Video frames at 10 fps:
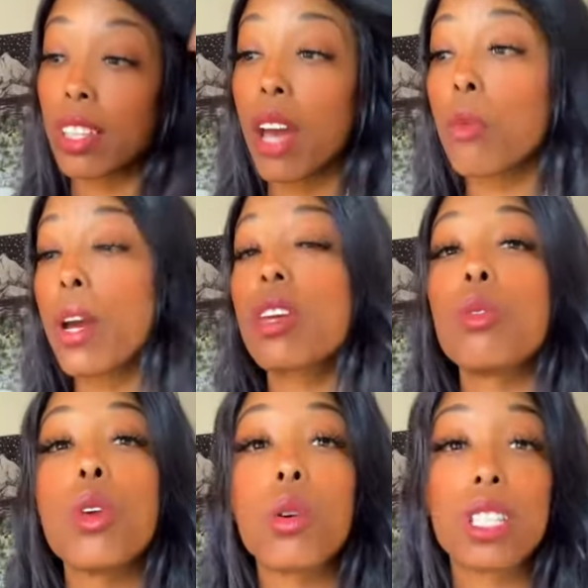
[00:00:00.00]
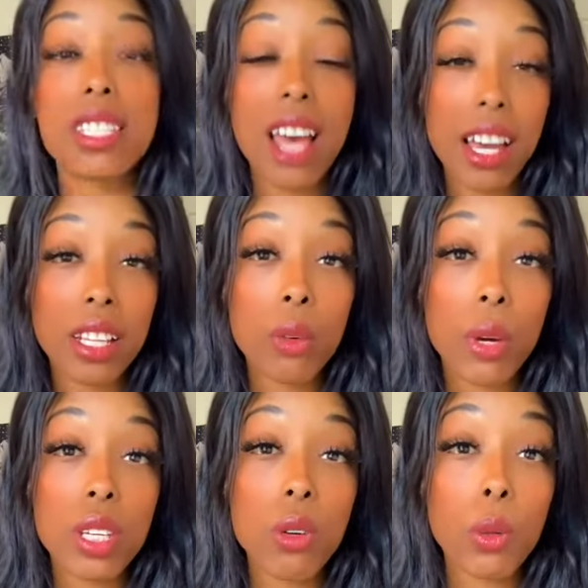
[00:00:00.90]
That way you know exactly
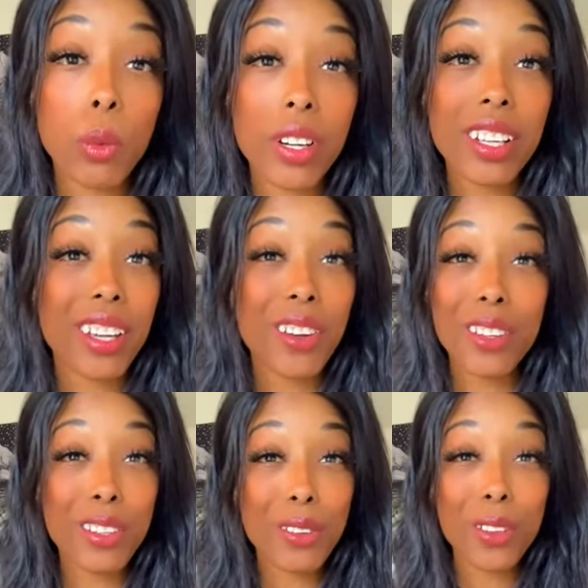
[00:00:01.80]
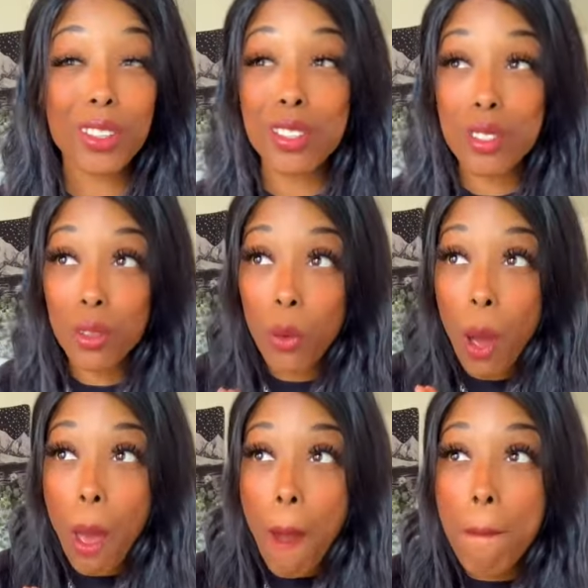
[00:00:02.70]
what you are working on in order
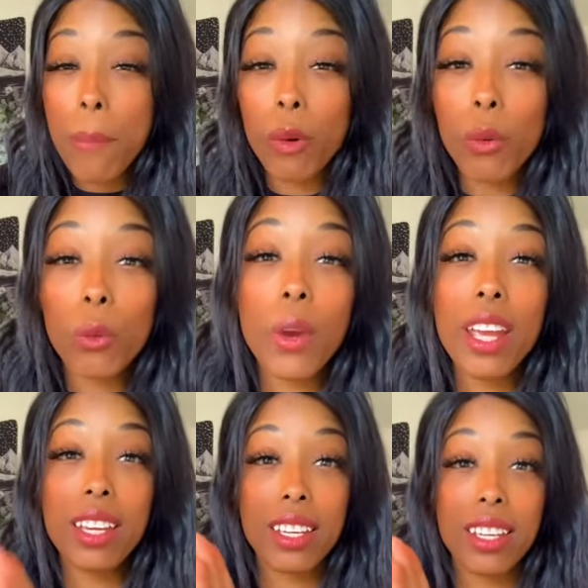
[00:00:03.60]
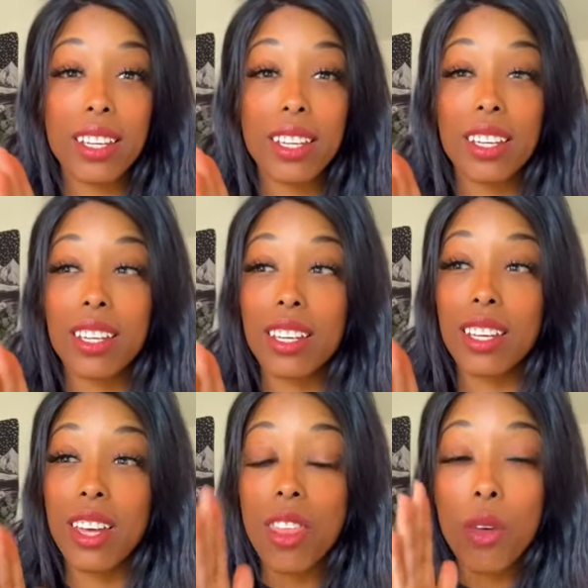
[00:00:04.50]
to break
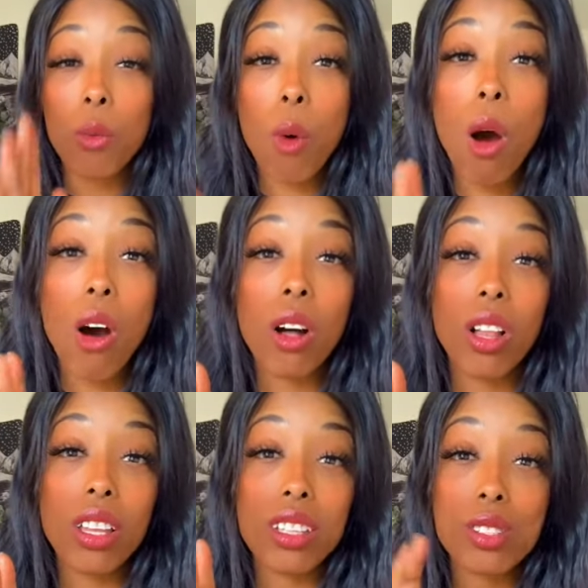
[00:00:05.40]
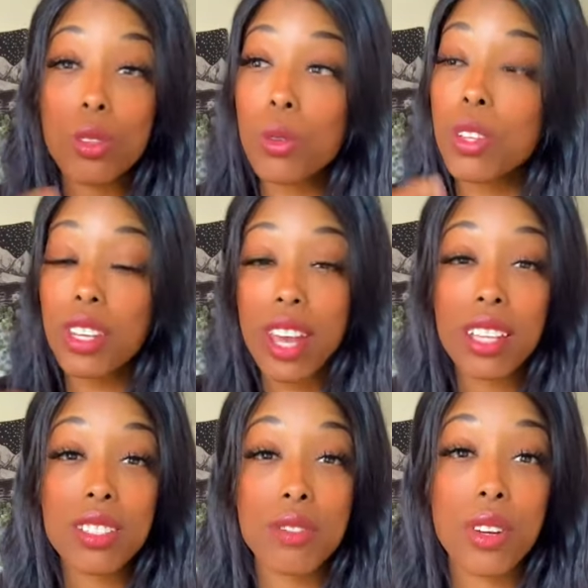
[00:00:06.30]
the wall to the
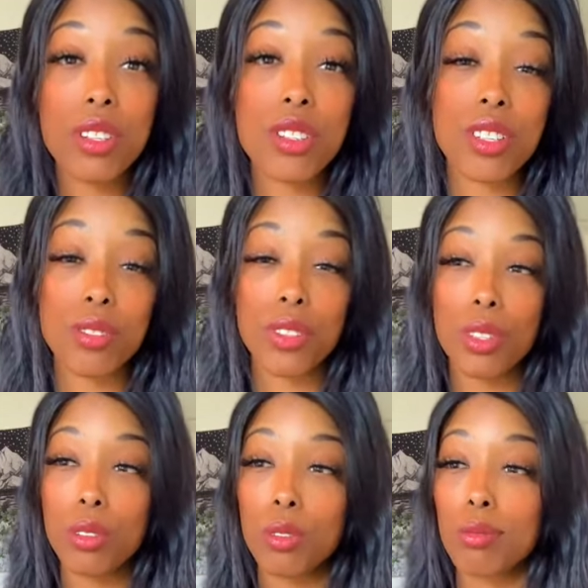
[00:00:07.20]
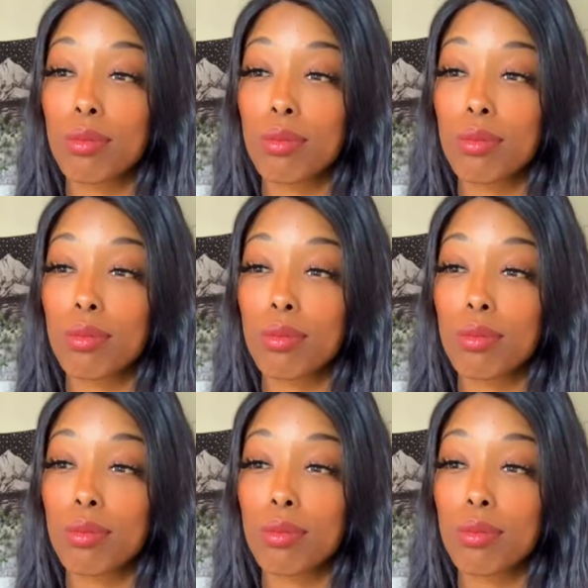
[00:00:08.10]
next version of you.